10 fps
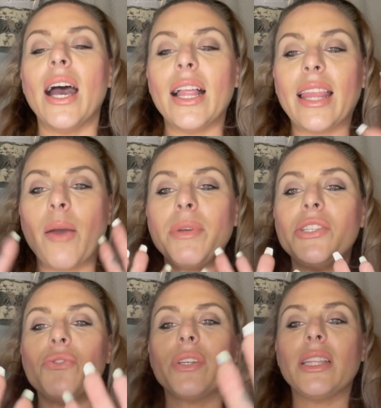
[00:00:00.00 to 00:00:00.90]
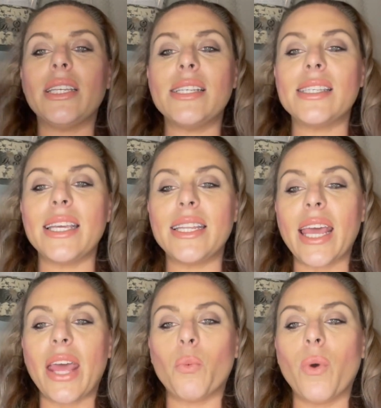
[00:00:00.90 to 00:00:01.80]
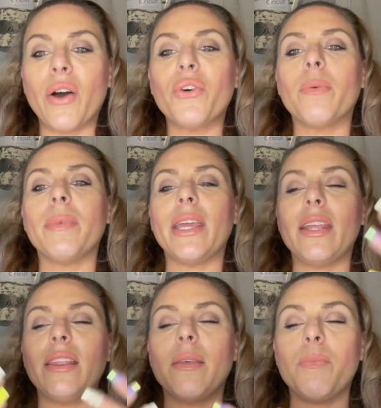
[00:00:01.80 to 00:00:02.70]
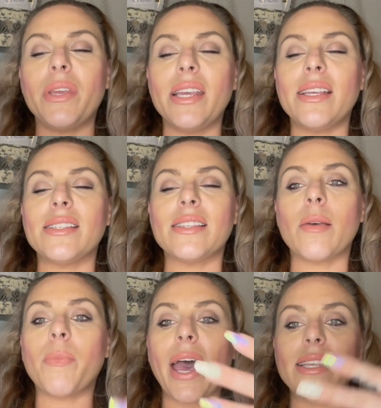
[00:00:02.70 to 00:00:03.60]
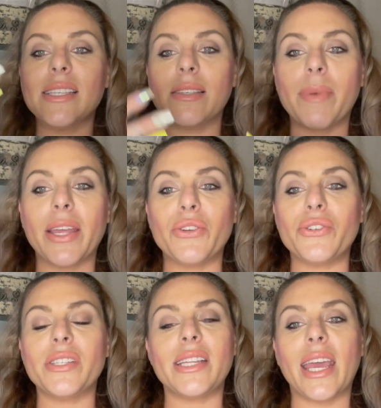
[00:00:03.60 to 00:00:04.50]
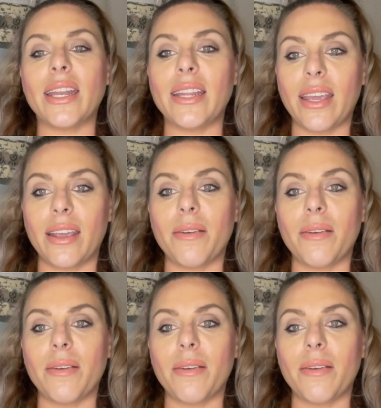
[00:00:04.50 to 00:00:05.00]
Allow me to release it and welcome in the peace that passes my understanding.